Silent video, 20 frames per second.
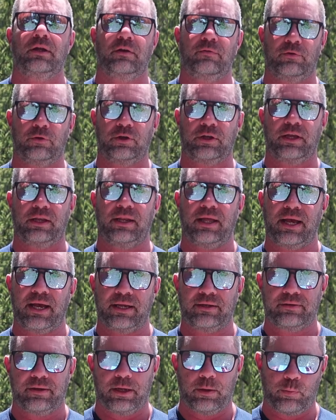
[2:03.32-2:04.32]
If you're looking
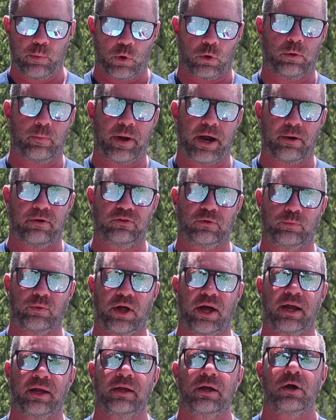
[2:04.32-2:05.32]
at a portable power
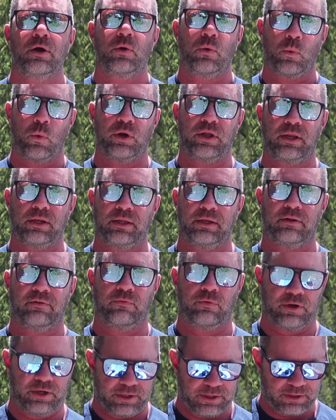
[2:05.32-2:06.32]
supply, what do you need it
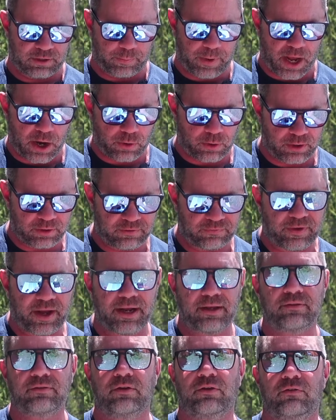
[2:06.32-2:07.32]
for? Do you need to power a
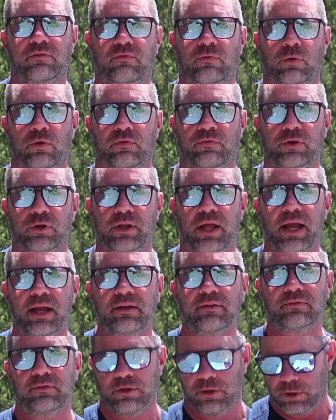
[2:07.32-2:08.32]
device for a few
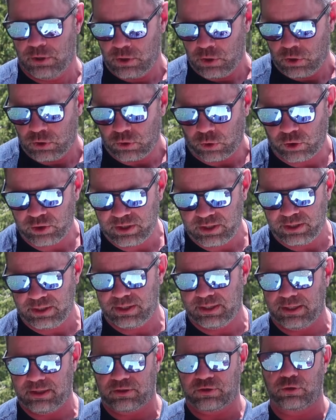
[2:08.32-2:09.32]
days? Or do you need
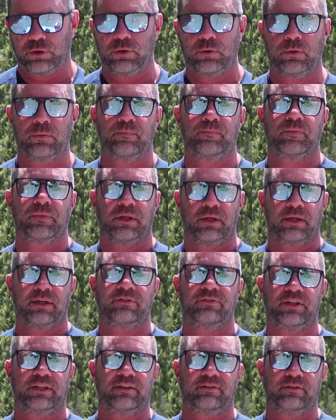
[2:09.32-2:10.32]
to get through a
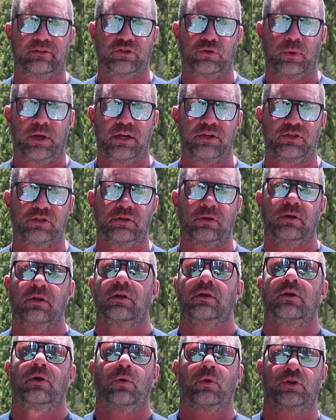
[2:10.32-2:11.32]
sticky situation
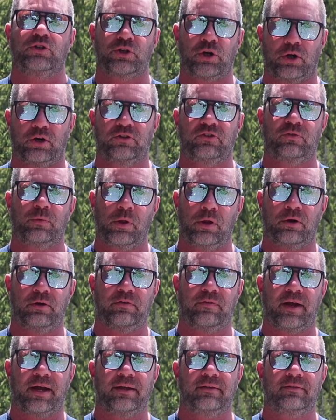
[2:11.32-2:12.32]
or charge smaller
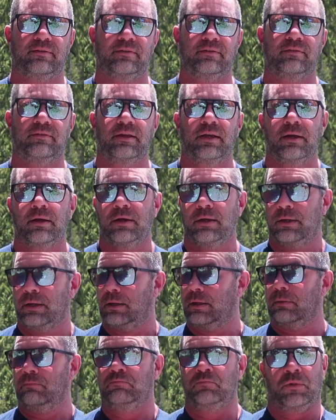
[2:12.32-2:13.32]
devices
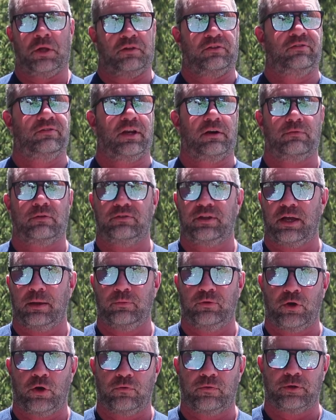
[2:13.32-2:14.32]
several
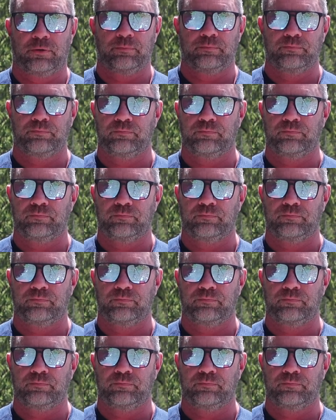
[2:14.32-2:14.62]
times over?